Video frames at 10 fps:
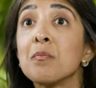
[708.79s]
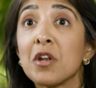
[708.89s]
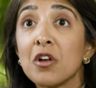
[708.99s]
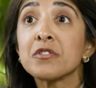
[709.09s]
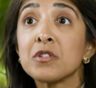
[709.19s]

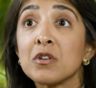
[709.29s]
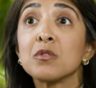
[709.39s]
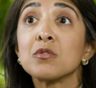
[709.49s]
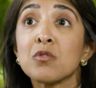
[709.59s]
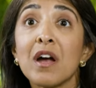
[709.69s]
but
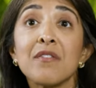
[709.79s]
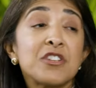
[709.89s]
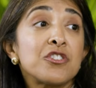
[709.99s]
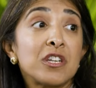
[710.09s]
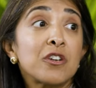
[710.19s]
also drive
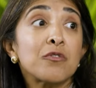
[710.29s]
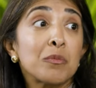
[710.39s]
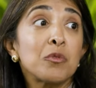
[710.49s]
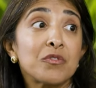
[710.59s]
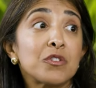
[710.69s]
engineered
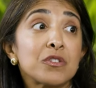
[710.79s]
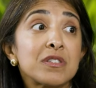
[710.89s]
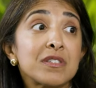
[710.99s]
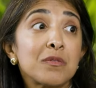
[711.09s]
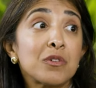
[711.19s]

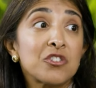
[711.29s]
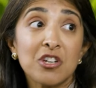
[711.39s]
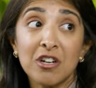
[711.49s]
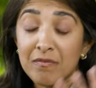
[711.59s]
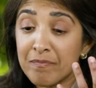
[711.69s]
removals, which
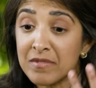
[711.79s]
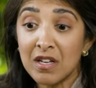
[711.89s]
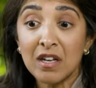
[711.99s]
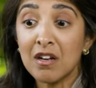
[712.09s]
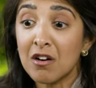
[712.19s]
are
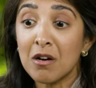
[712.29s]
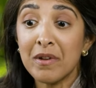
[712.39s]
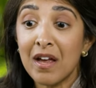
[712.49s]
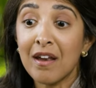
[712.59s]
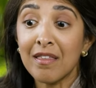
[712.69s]
sucking
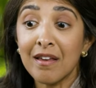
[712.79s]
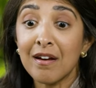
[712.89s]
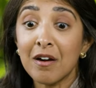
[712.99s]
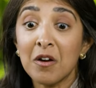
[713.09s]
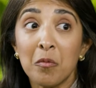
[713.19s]
carbon out of the
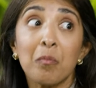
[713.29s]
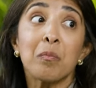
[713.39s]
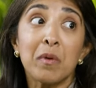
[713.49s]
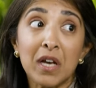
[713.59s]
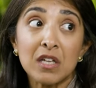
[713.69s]
air
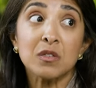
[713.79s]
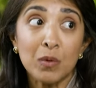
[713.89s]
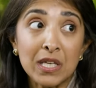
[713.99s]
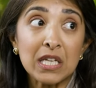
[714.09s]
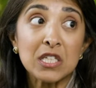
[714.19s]
because
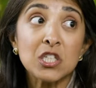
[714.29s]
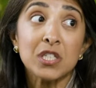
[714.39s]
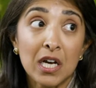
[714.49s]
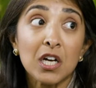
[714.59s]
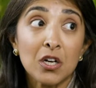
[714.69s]
we need to
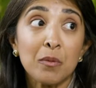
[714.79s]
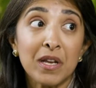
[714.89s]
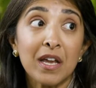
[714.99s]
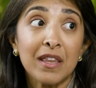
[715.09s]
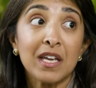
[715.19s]
suck
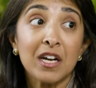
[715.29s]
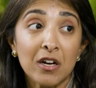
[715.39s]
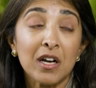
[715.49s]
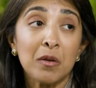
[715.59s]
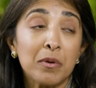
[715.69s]
carbon out of the
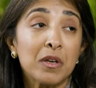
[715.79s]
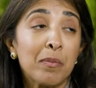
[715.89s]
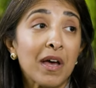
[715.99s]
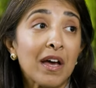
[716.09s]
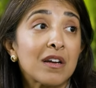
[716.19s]
air and put it
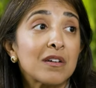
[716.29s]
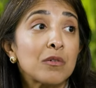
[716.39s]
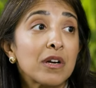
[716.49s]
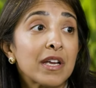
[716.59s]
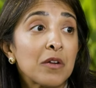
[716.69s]
back
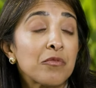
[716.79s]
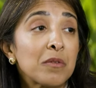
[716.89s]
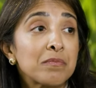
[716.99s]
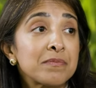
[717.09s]
where well, I think from. it's